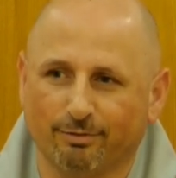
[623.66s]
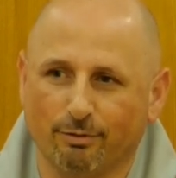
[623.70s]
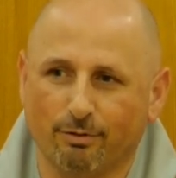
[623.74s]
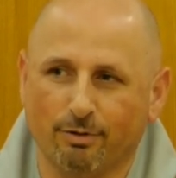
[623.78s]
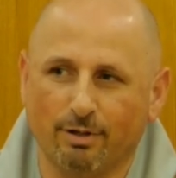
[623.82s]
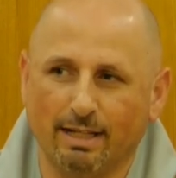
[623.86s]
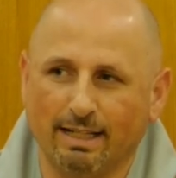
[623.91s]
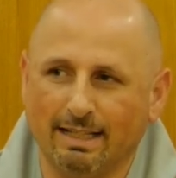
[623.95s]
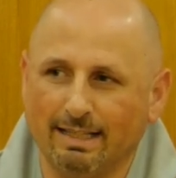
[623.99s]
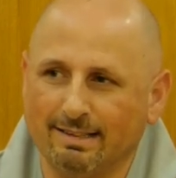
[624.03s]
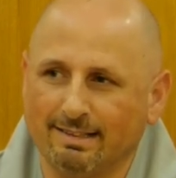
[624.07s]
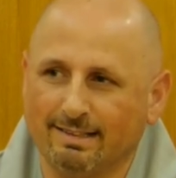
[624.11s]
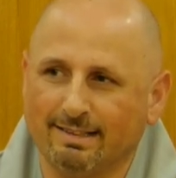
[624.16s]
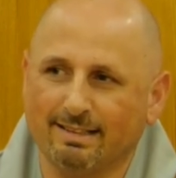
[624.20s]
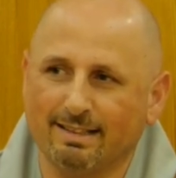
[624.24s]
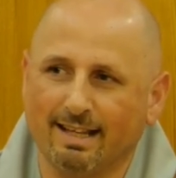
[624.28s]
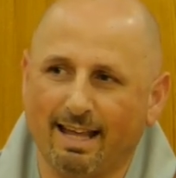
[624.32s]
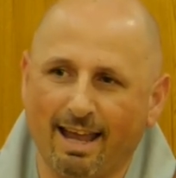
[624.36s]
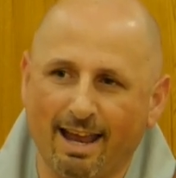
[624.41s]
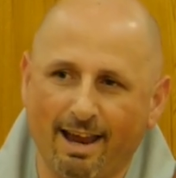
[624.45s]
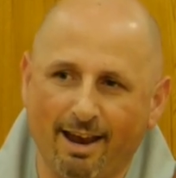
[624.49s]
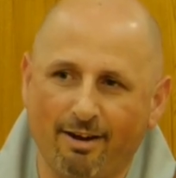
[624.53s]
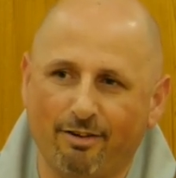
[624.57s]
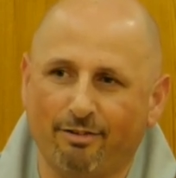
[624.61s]
Release
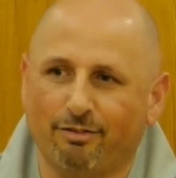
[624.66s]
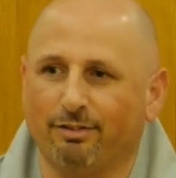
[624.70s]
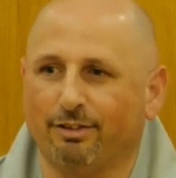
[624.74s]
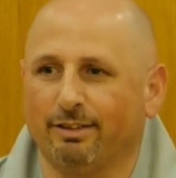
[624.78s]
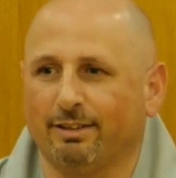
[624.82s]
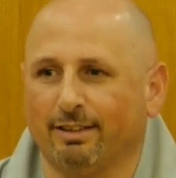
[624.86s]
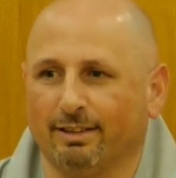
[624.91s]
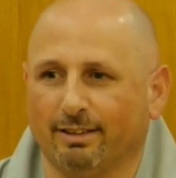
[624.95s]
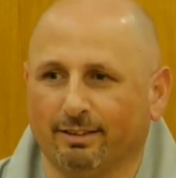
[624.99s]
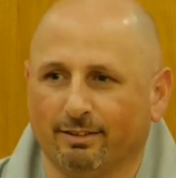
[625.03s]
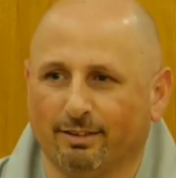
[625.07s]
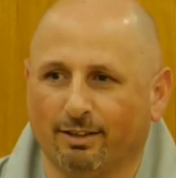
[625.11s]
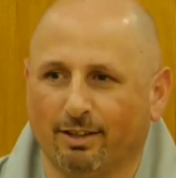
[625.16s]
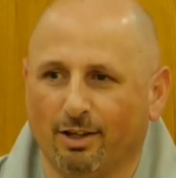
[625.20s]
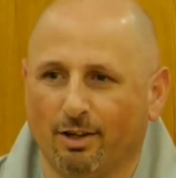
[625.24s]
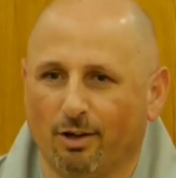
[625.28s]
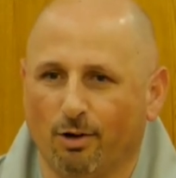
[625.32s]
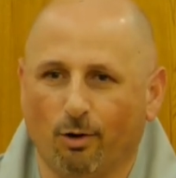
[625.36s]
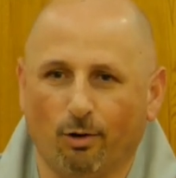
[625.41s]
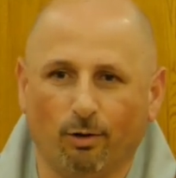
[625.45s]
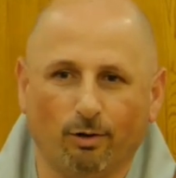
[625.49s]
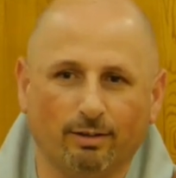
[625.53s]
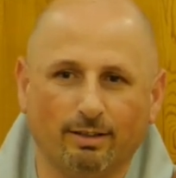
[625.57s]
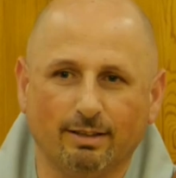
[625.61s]
everything
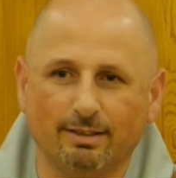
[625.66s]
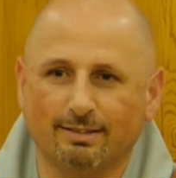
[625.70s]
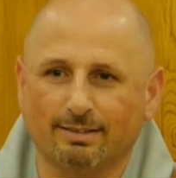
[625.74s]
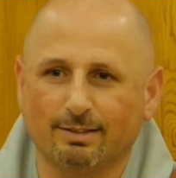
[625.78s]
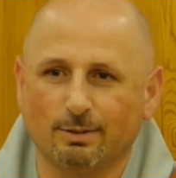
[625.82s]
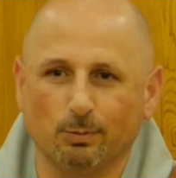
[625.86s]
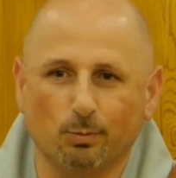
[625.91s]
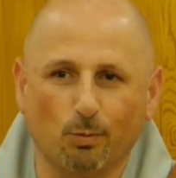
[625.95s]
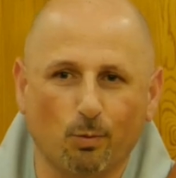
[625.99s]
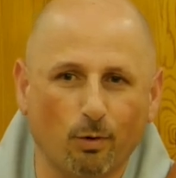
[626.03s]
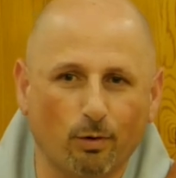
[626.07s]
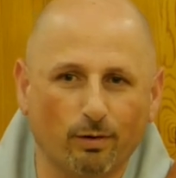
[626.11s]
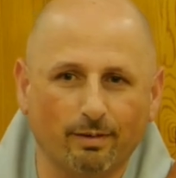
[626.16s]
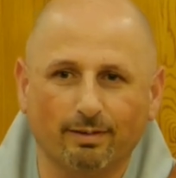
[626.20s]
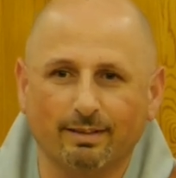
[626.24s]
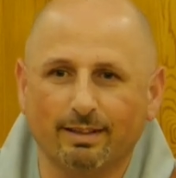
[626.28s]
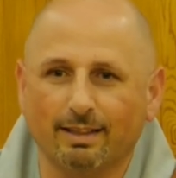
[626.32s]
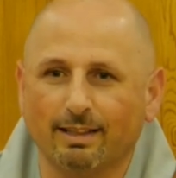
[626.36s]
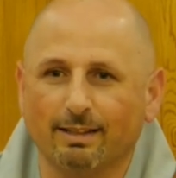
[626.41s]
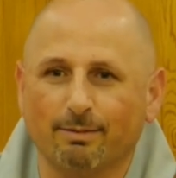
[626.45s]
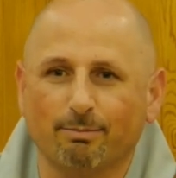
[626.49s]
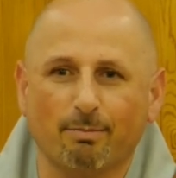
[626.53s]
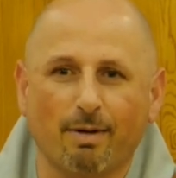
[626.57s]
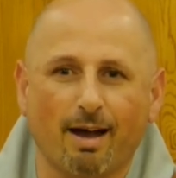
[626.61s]
all this
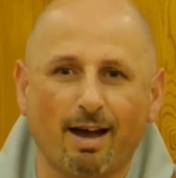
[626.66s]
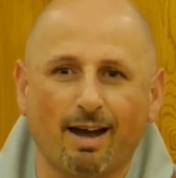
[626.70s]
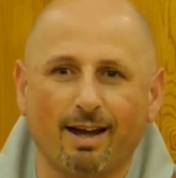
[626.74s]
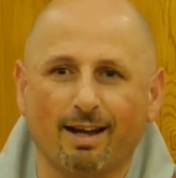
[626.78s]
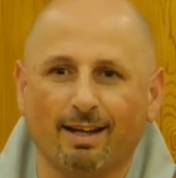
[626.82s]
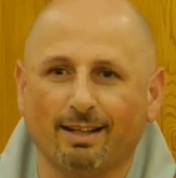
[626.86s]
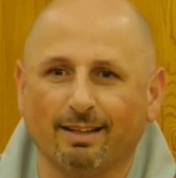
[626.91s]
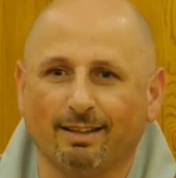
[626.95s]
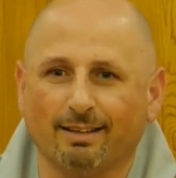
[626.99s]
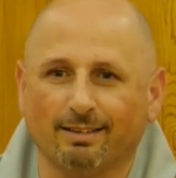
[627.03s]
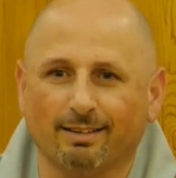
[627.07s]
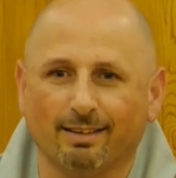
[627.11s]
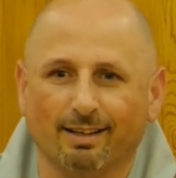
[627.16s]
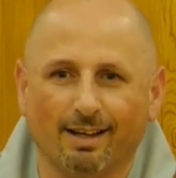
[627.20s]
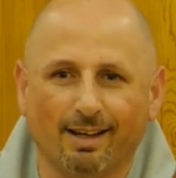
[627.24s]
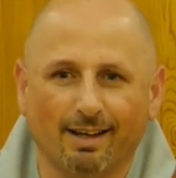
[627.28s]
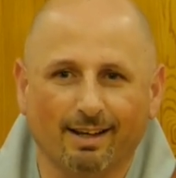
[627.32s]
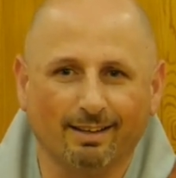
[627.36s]
wanting mind,